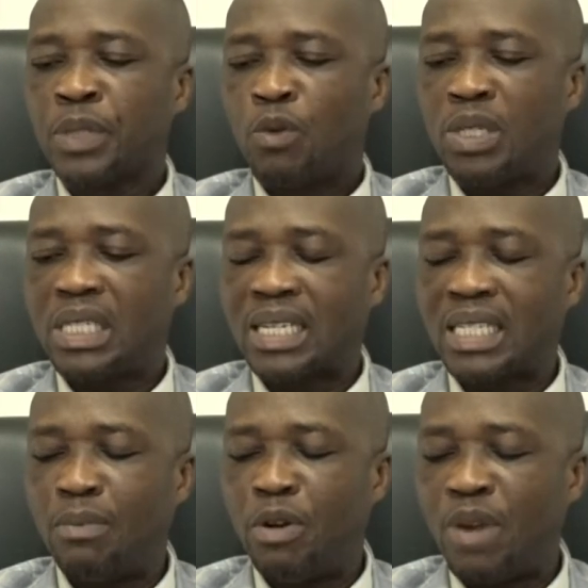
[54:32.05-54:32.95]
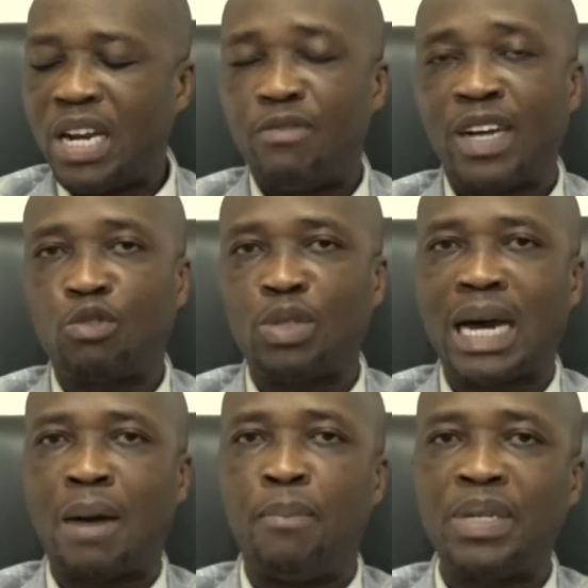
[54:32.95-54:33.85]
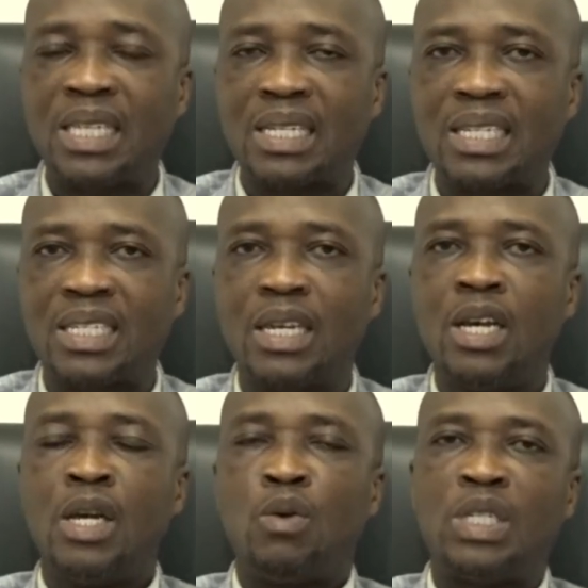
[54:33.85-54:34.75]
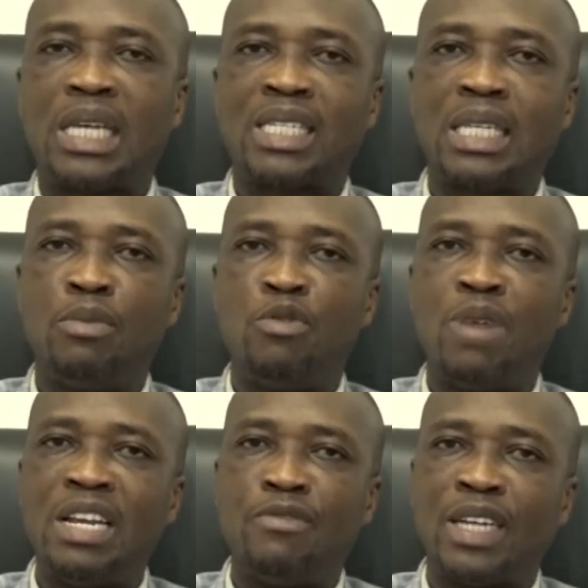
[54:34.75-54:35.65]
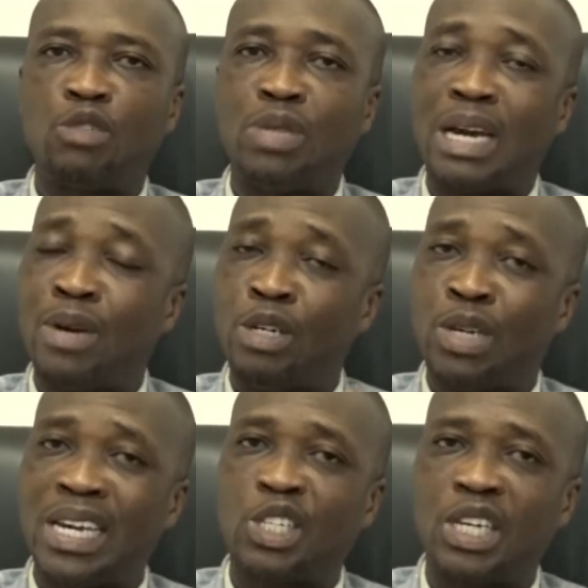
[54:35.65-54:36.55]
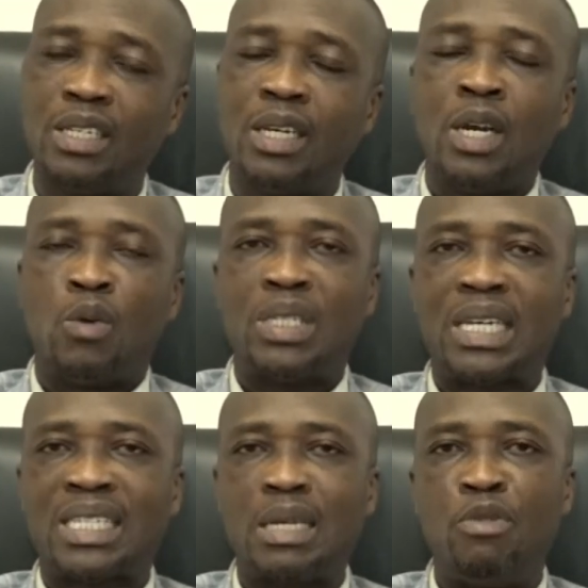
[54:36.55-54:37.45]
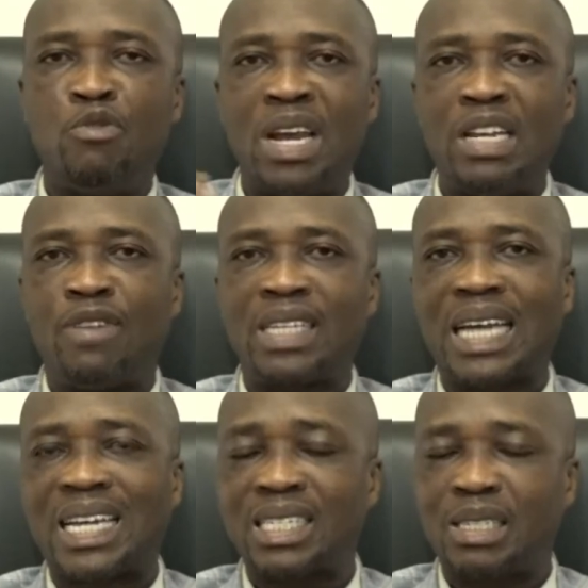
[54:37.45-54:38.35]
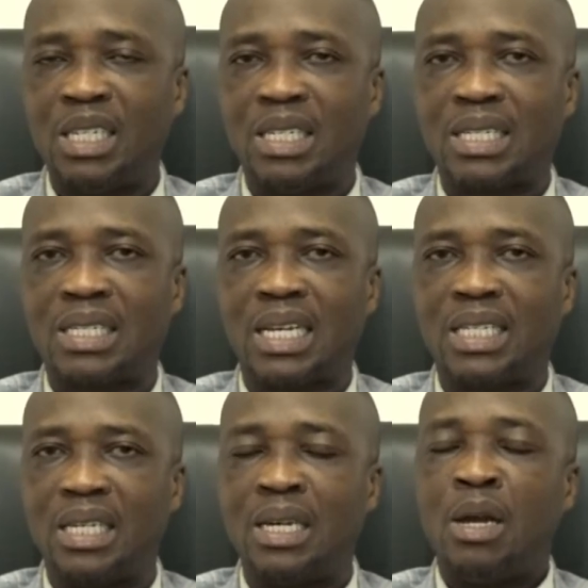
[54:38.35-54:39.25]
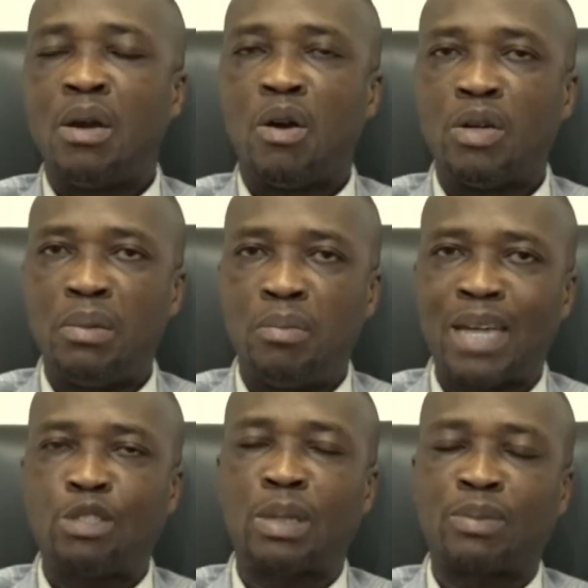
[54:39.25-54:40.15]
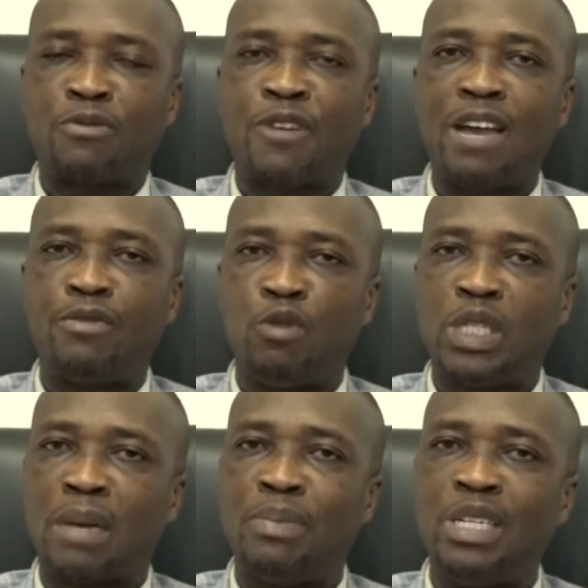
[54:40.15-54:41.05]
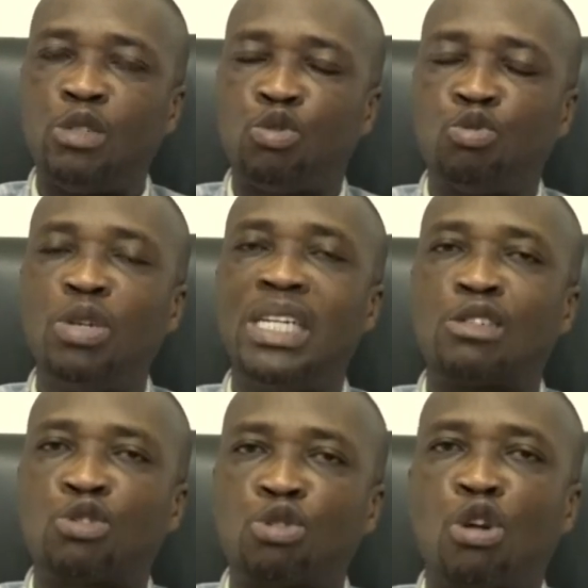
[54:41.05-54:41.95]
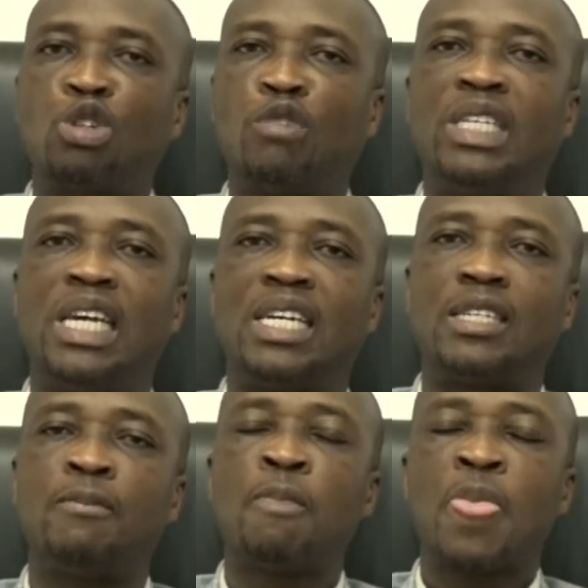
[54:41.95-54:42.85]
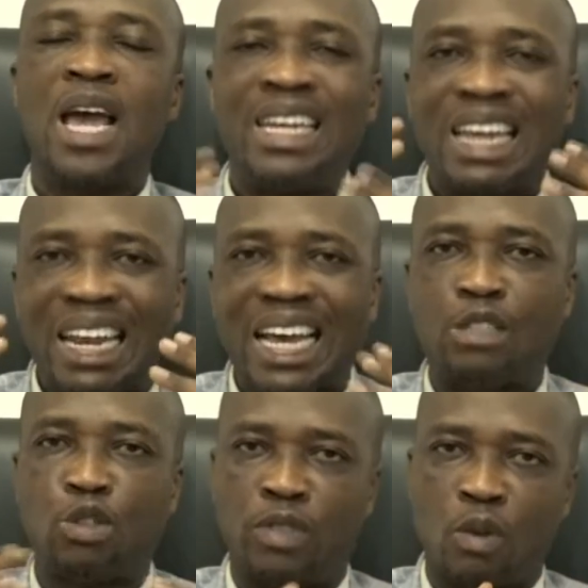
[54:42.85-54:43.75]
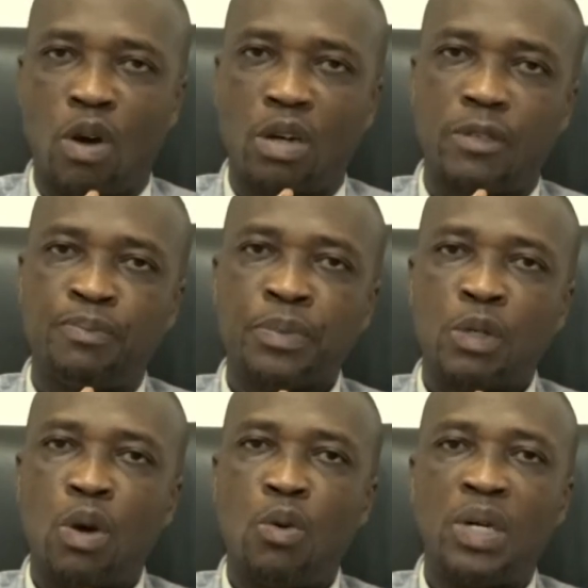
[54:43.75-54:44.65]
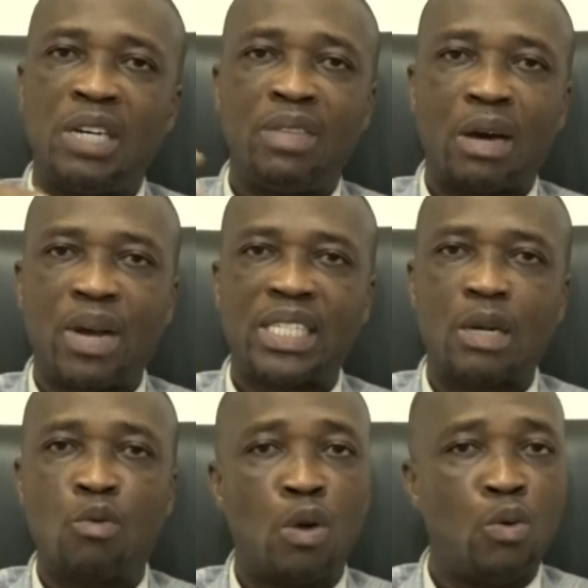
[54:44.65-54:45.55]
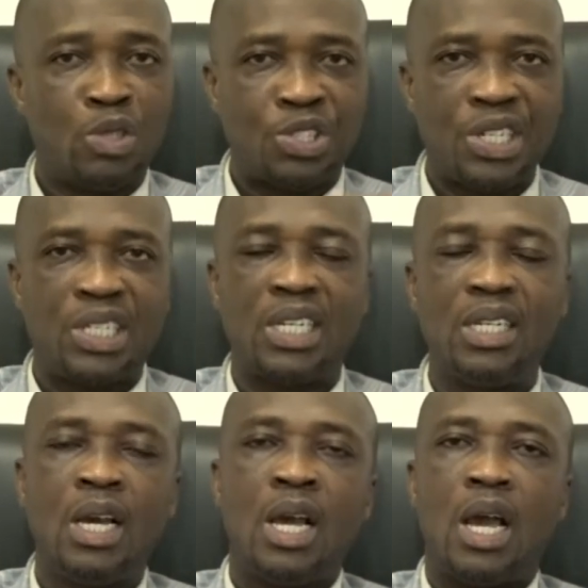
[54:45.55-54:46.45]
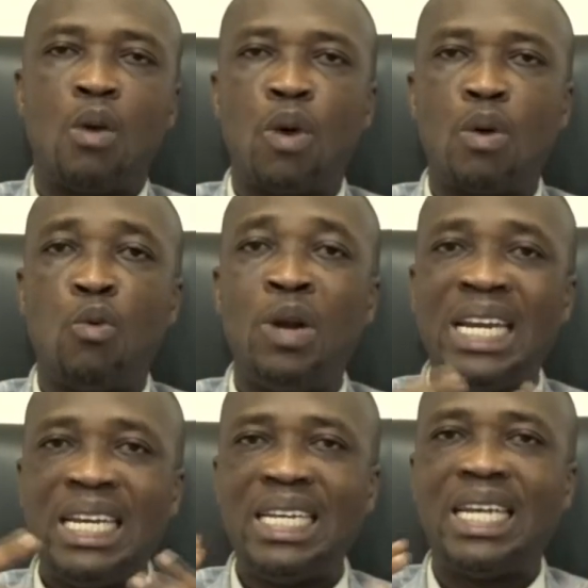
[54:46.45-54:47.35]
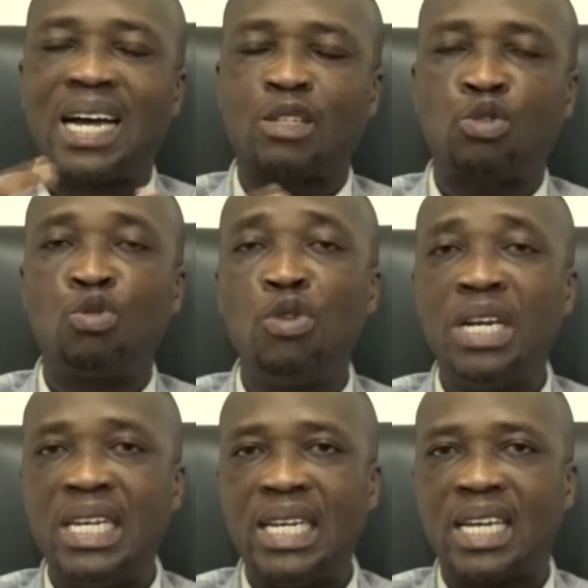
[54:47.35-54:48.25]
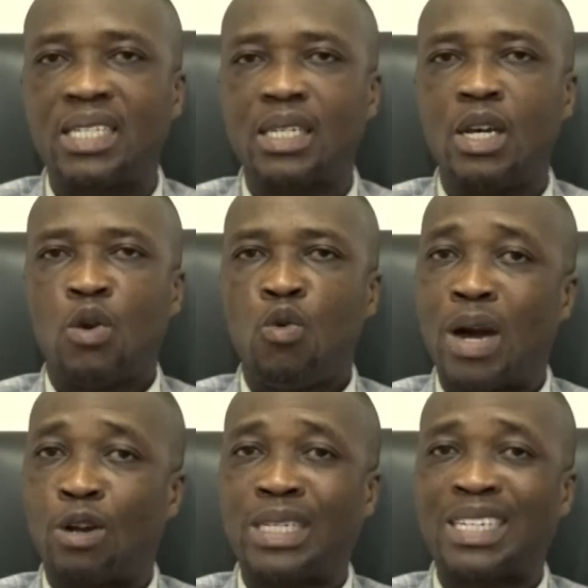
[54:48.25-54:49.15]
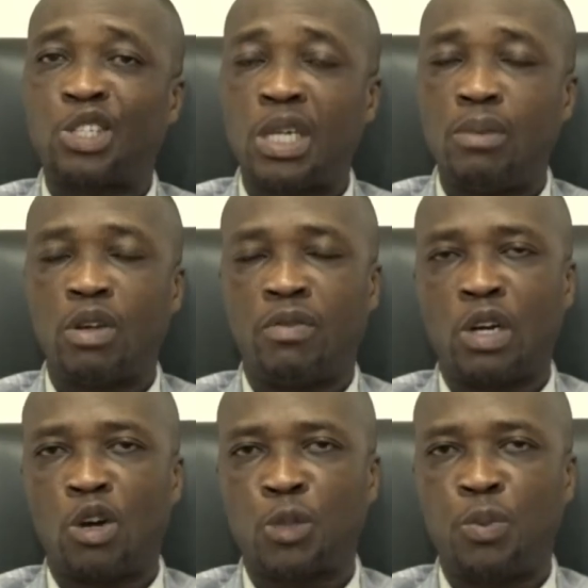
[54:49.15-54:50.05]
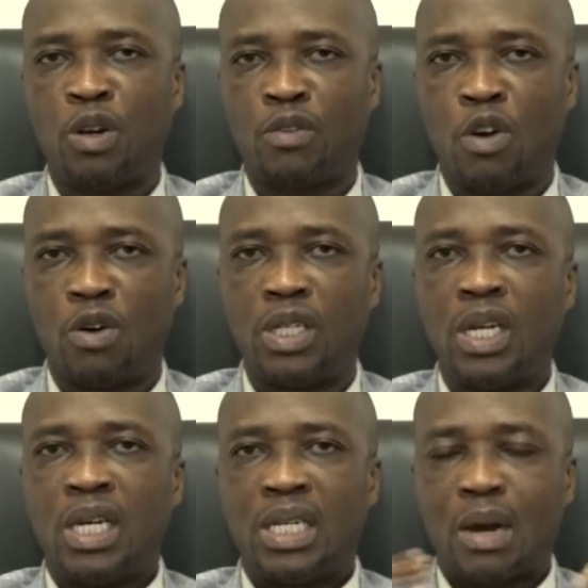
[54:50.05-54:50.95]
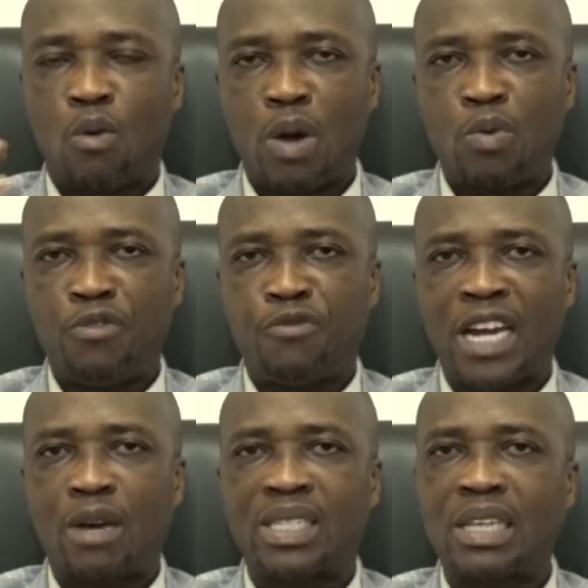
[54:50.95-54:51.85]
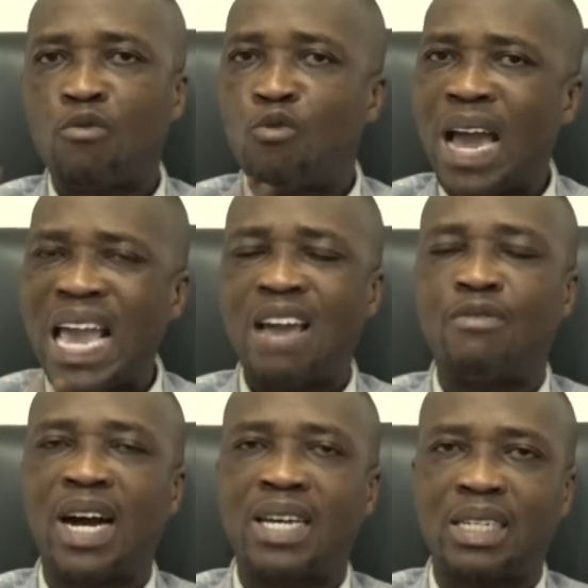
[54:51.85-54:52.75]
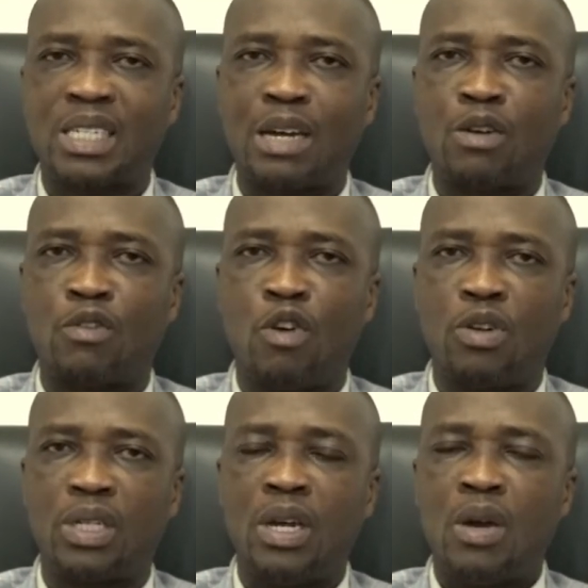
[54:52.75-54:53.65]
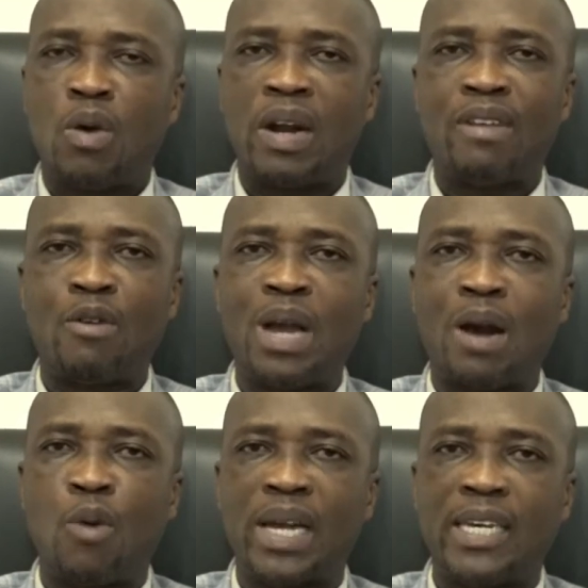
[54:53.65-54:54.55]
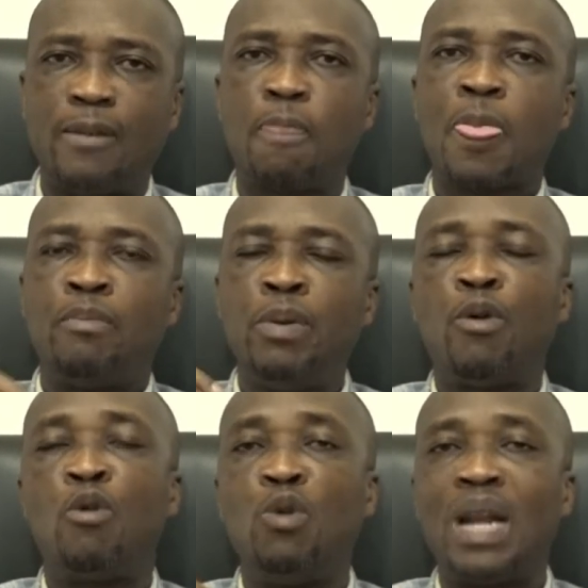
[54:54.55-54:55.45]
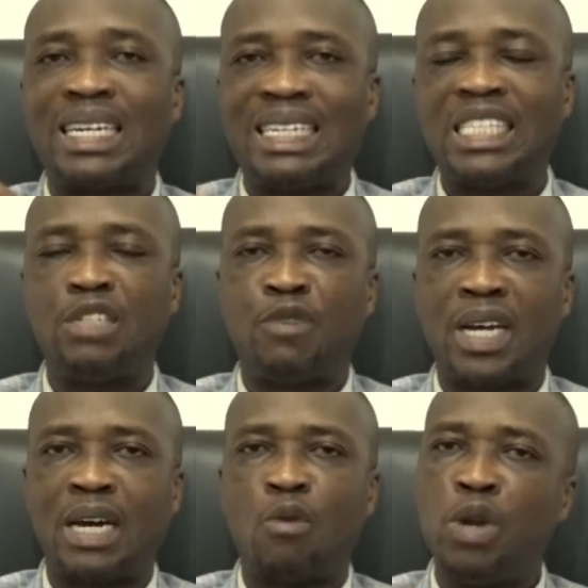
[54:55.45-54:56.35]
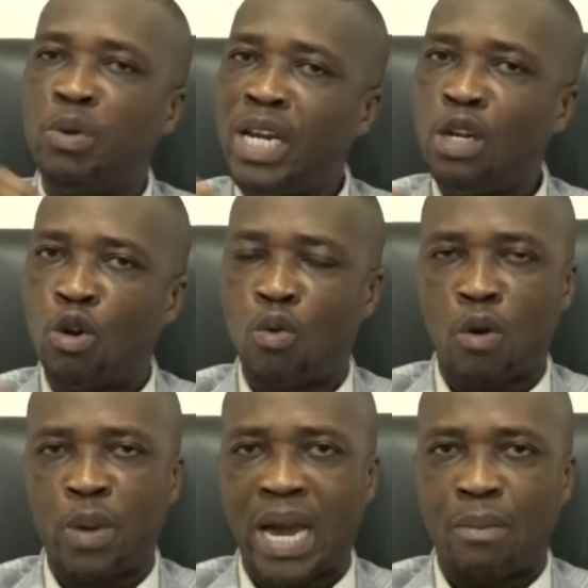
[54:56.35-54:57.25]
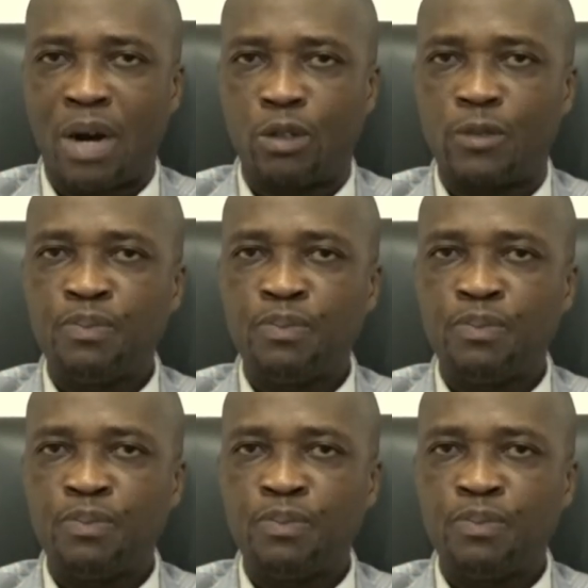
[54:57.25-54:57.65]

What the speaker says: We shall still be relevant with our businesses. We shall still be relevant with our education. We shall still be relevant, as Jesus said on Matthew chapter 5, we shall be truly the salt of the earth and the light of the world, where we will give direction, where we will season, and where we will lead as true leaders who are not ashamed of the gospel of God. That when we find ourselves wherever as a child of God, wherever we are working, people will identify that we really know what we are about,